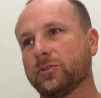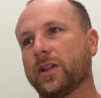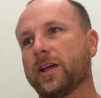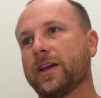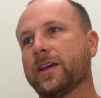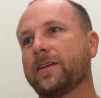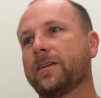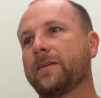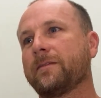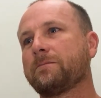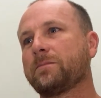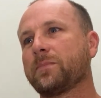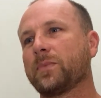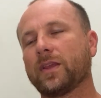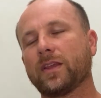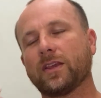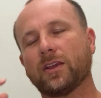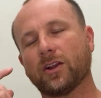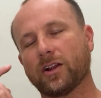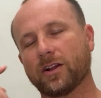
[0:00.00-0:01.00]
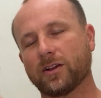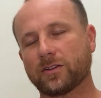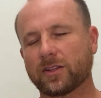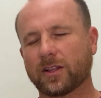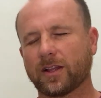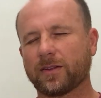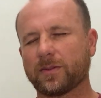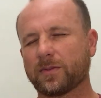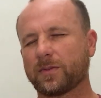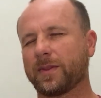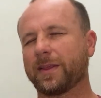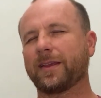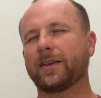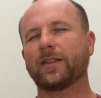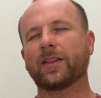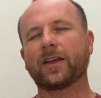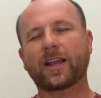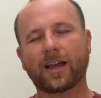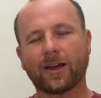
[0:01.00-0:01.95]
Like, I was thinking, like,